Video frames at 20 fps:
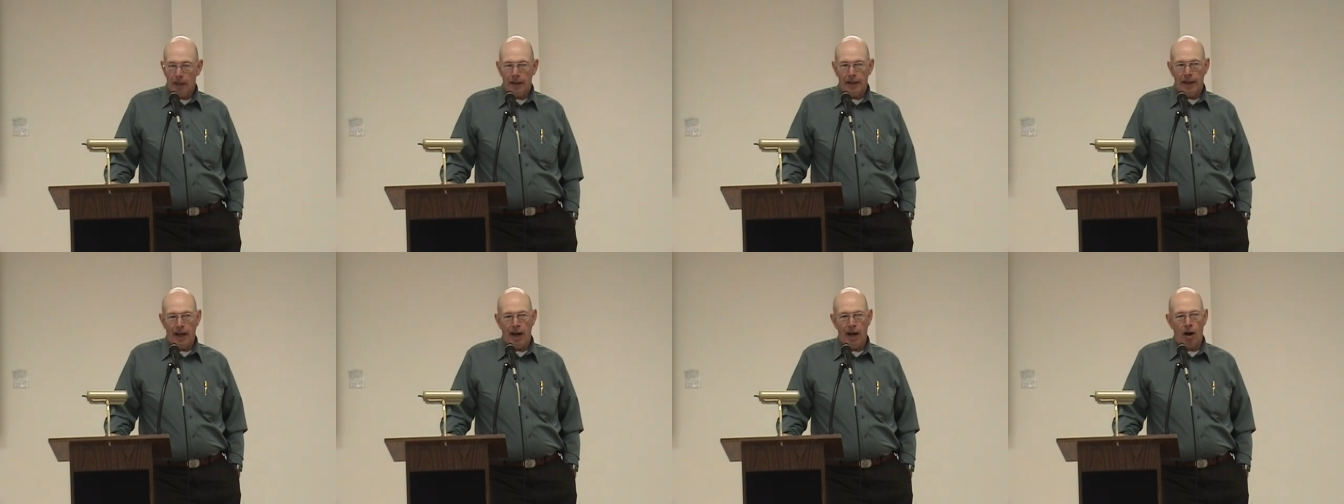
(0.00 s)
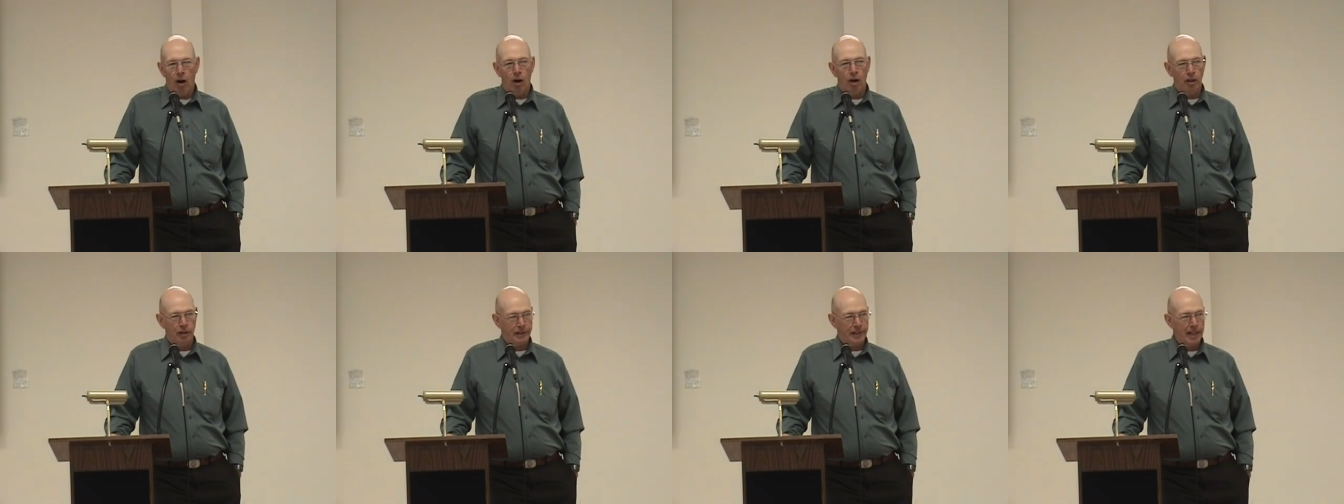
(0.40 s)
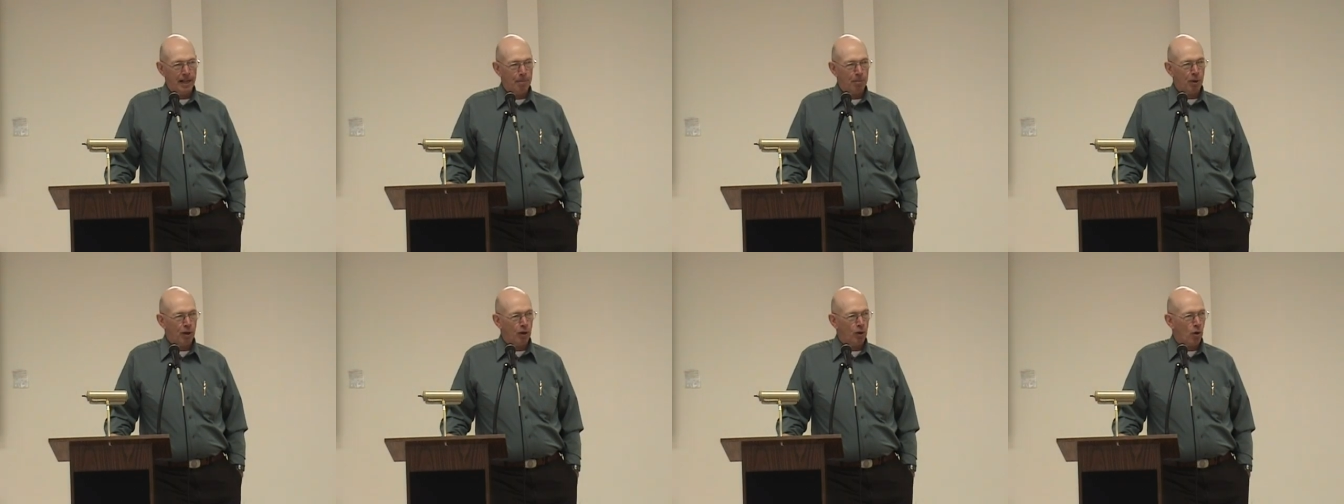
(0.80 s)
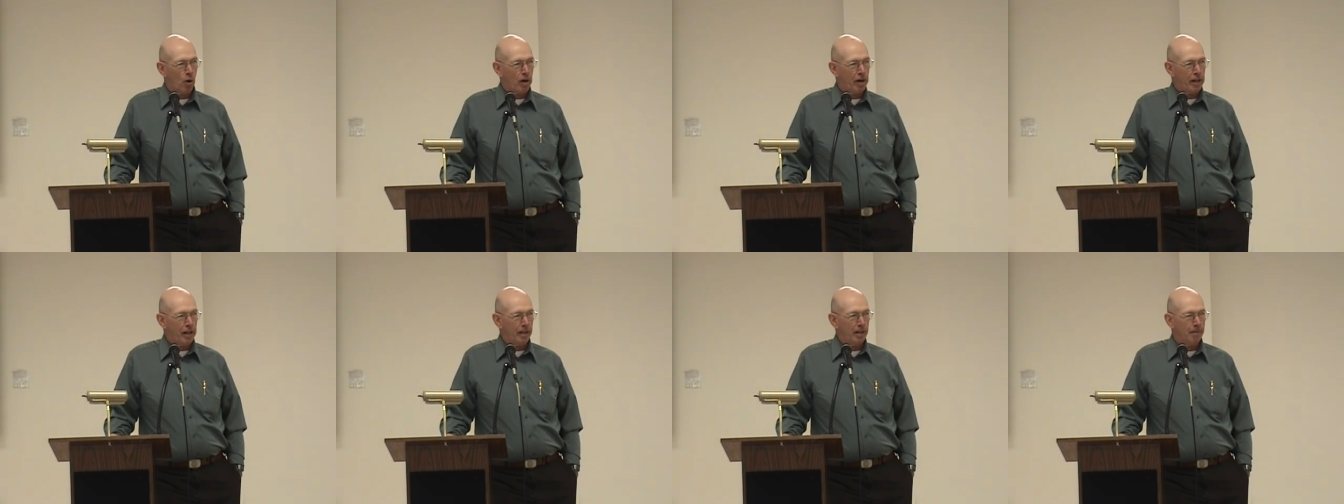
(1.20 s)
Now, on Camp
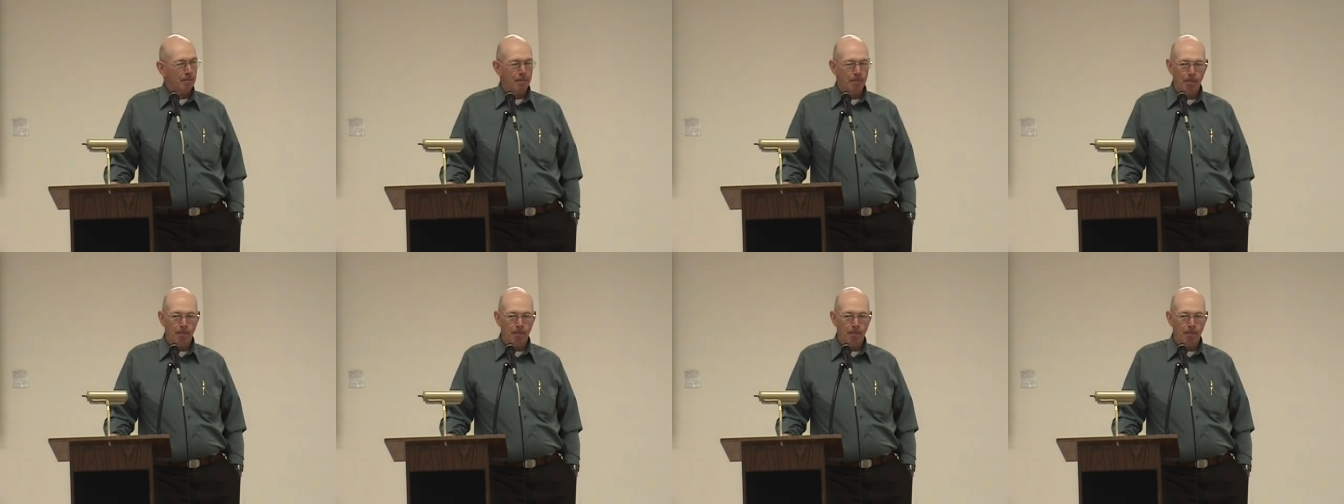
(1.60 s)
Concordia.